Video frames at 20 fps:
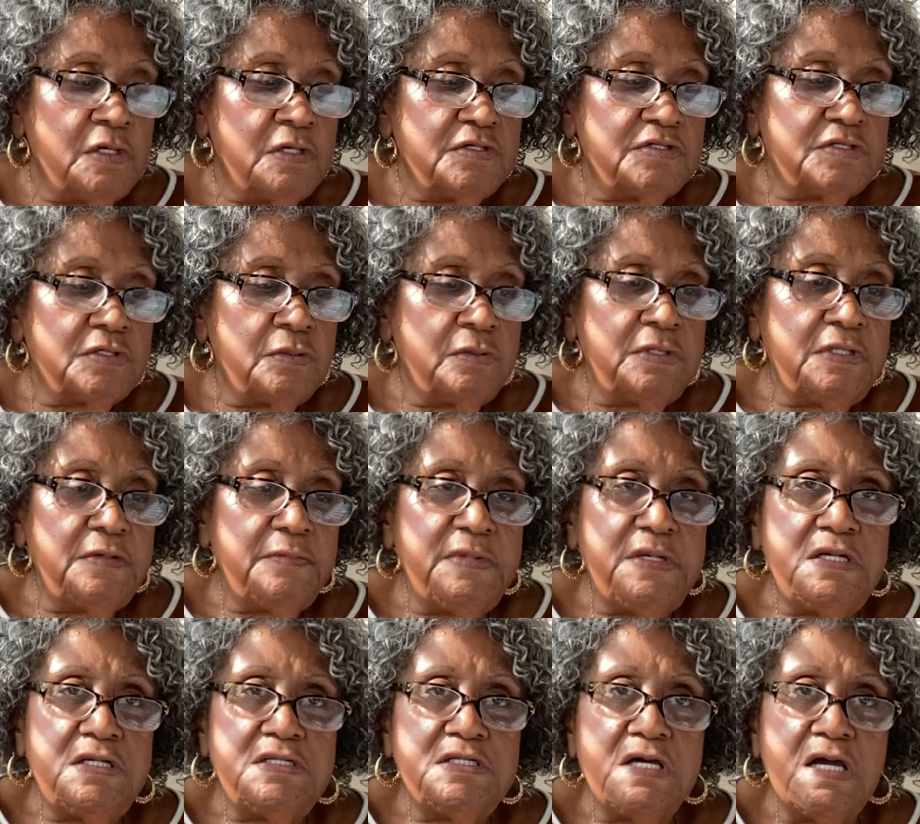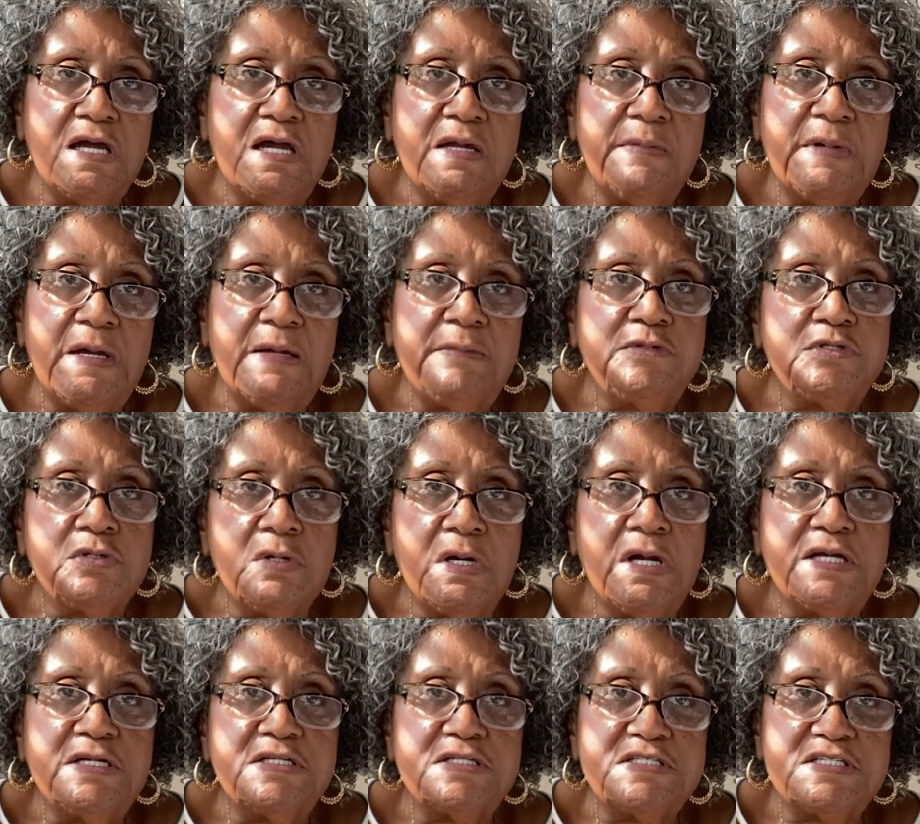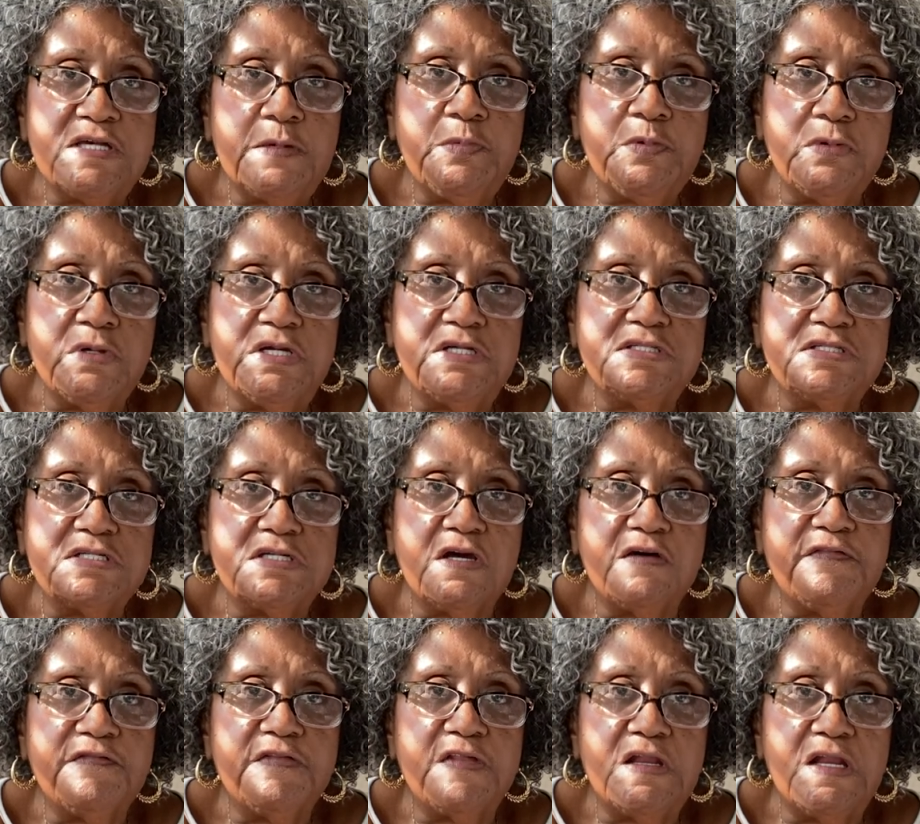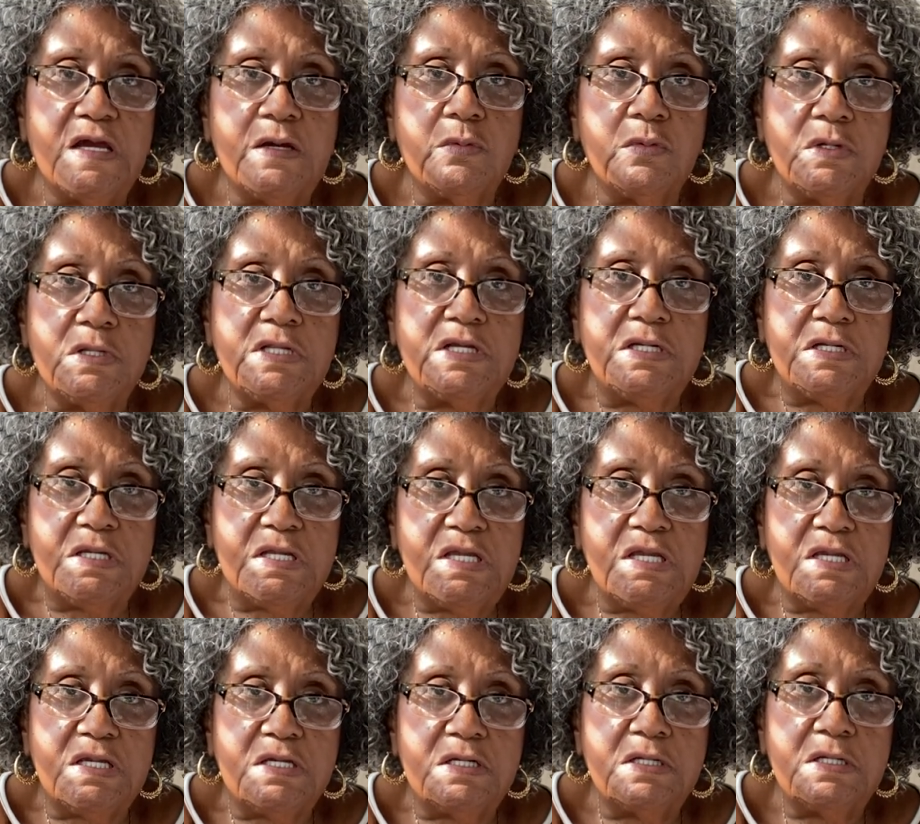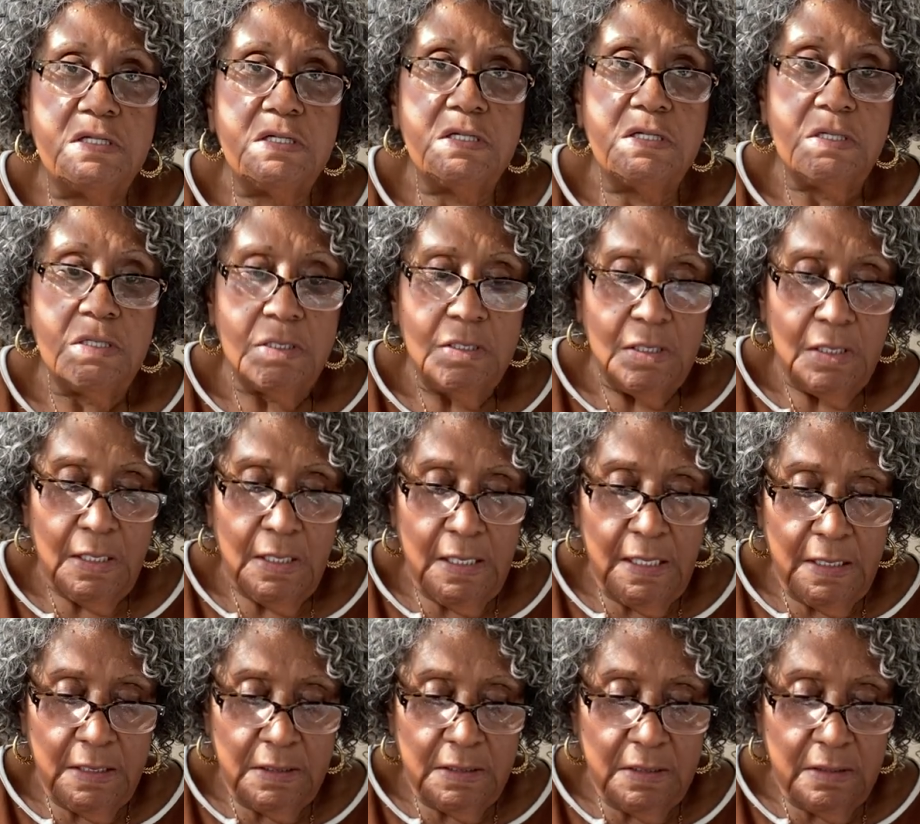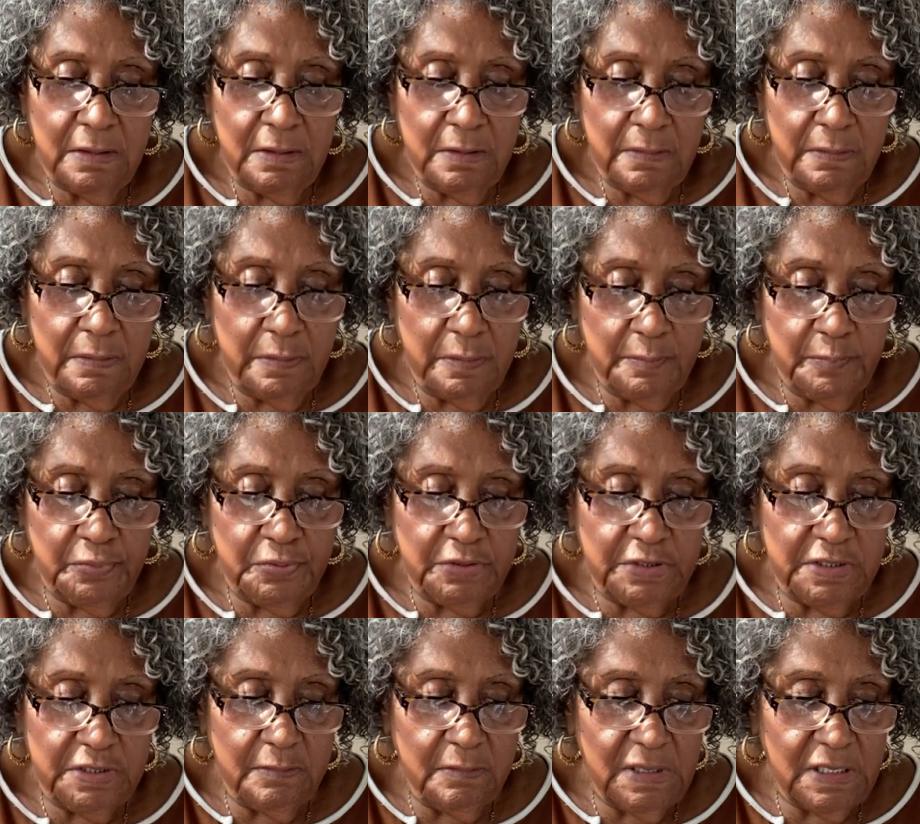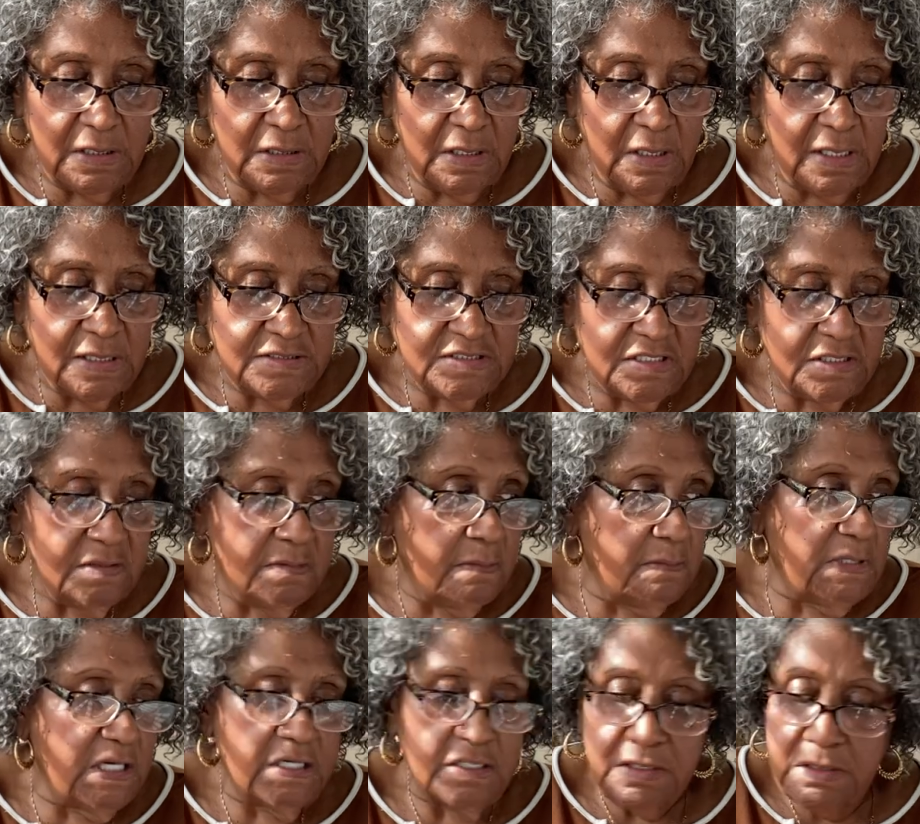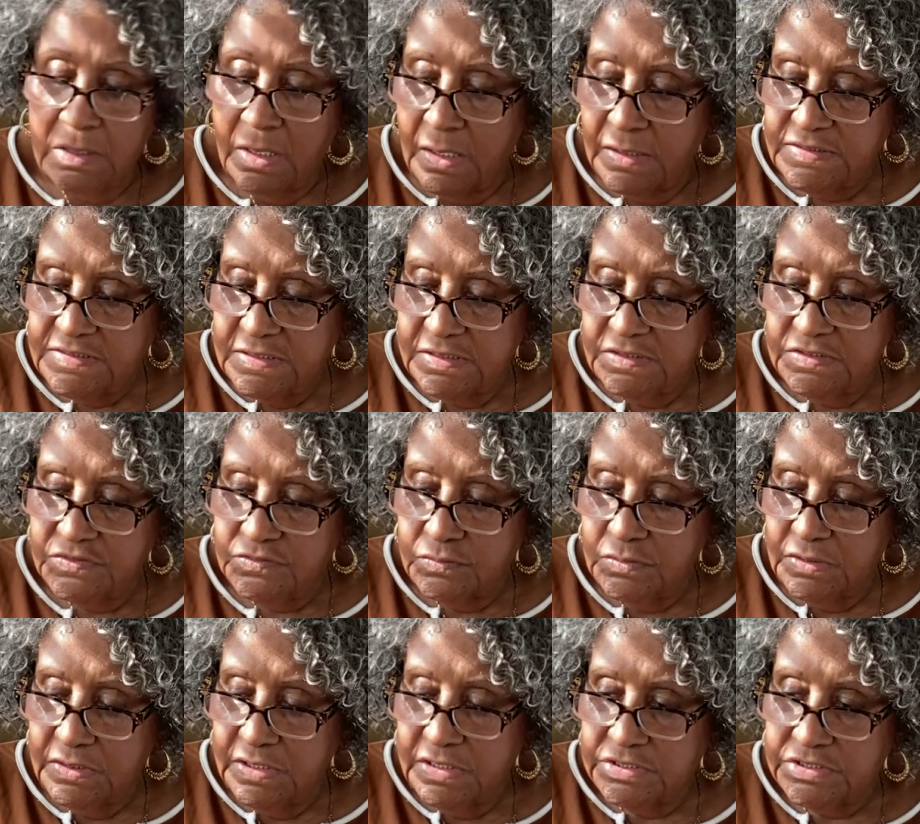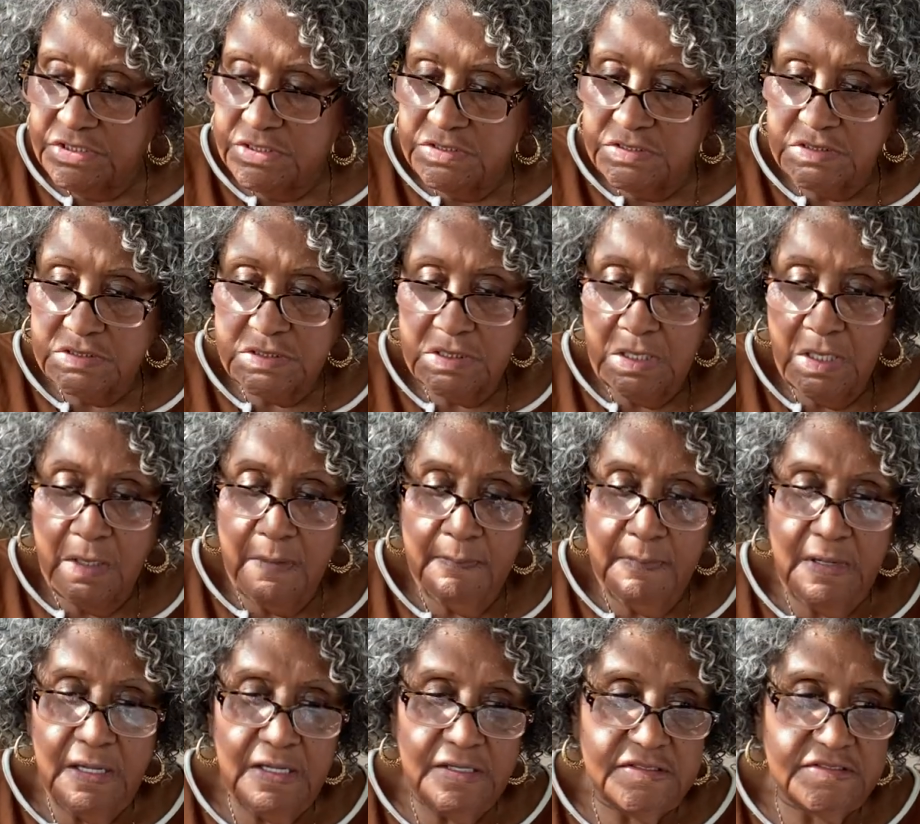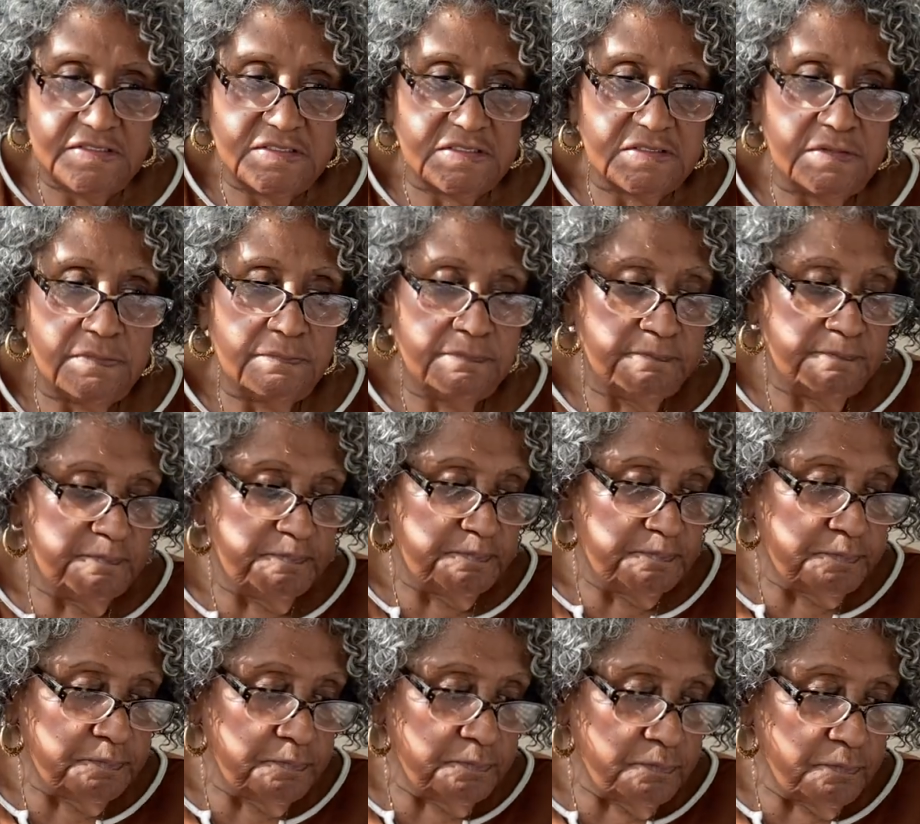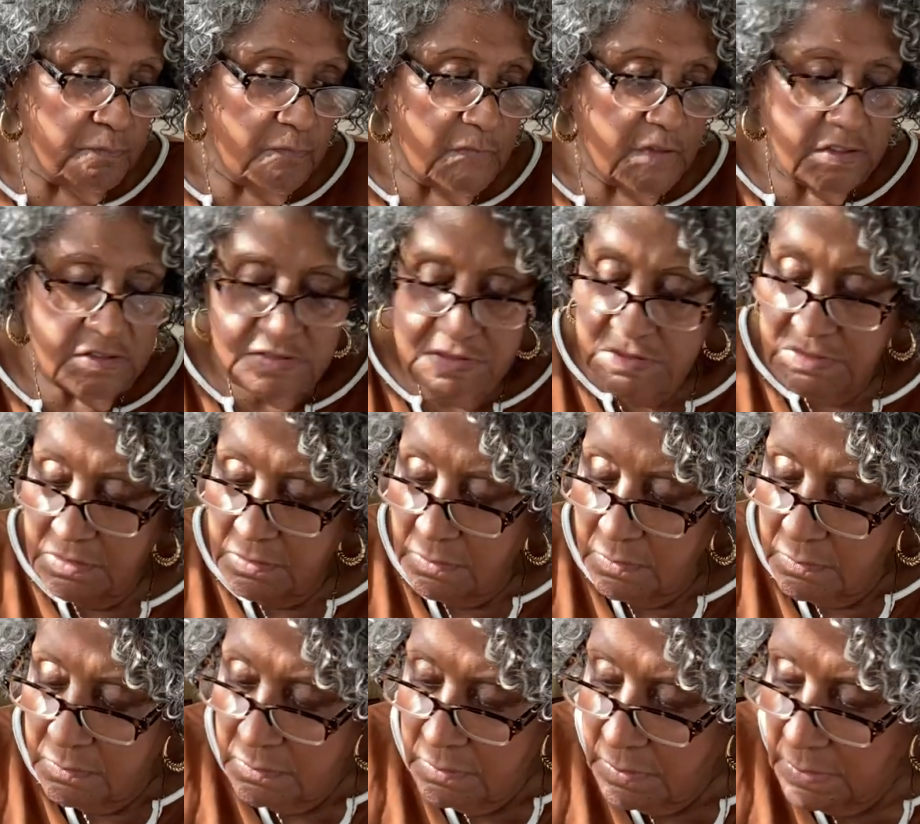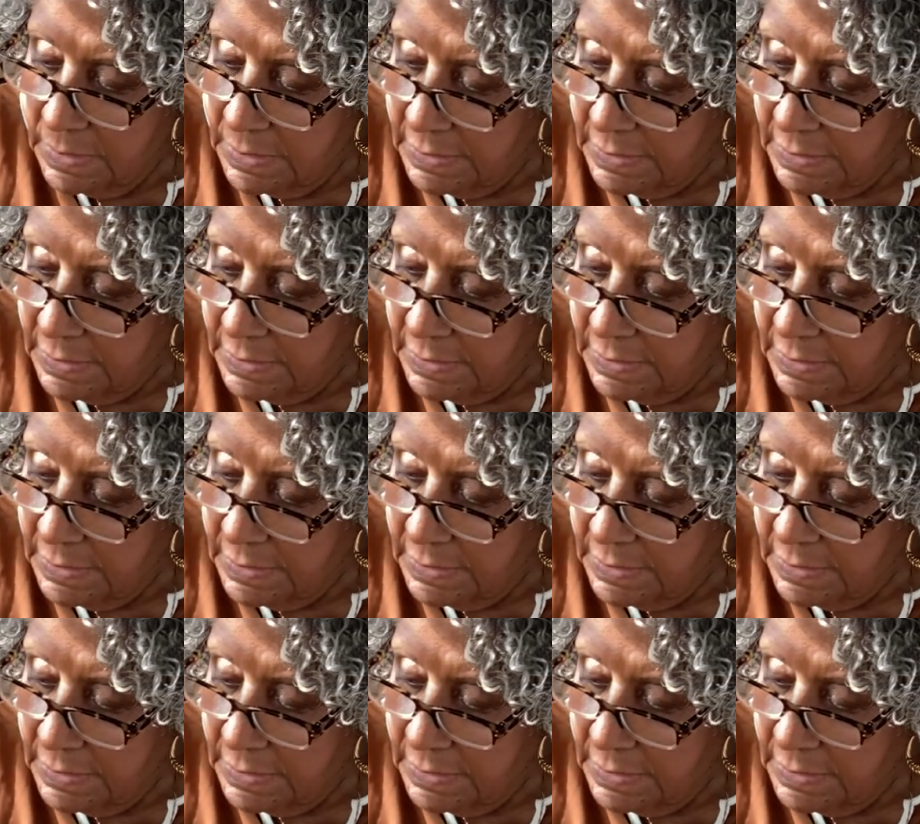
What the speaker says: So in the meantime, I'm trying to separate stuff that I really need and put my closet, and my closet is really just a mess. So,